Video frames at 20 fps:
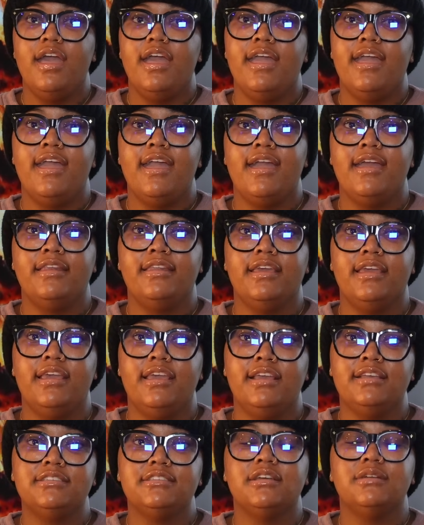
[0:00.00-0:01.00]
and
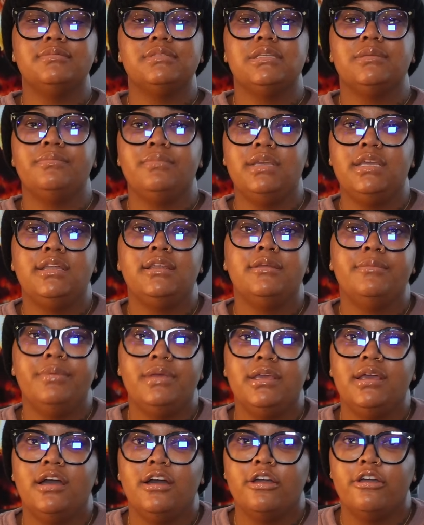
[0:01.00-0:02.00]
it's up to me to
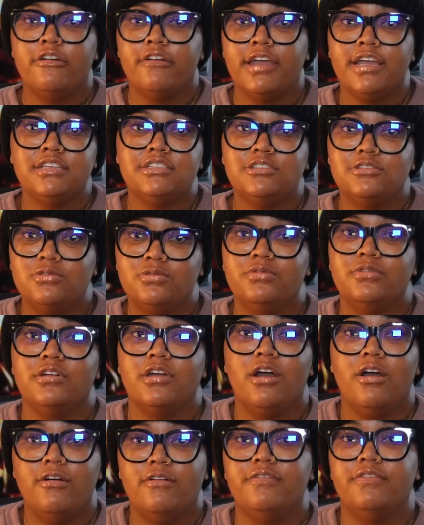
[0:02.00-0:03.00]
be a great steward
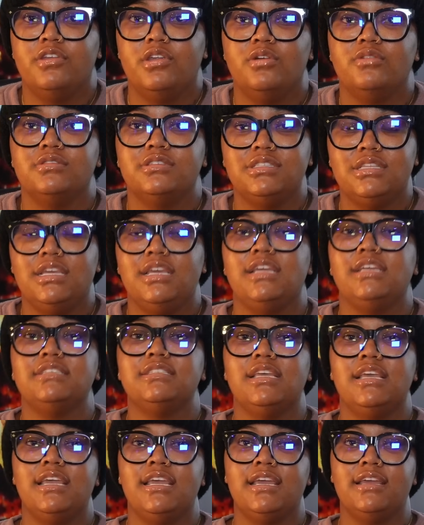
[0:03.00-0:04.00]
over those things
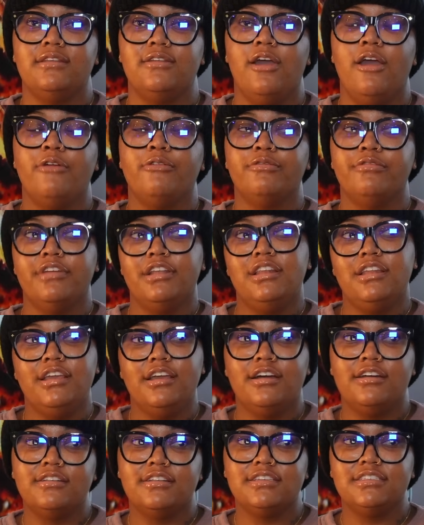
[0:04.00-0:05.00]
and really
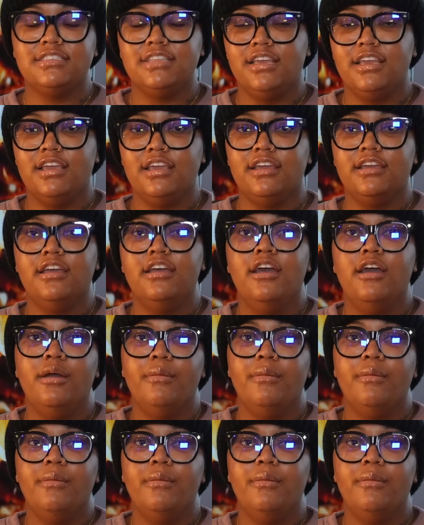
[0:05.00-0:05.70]
understand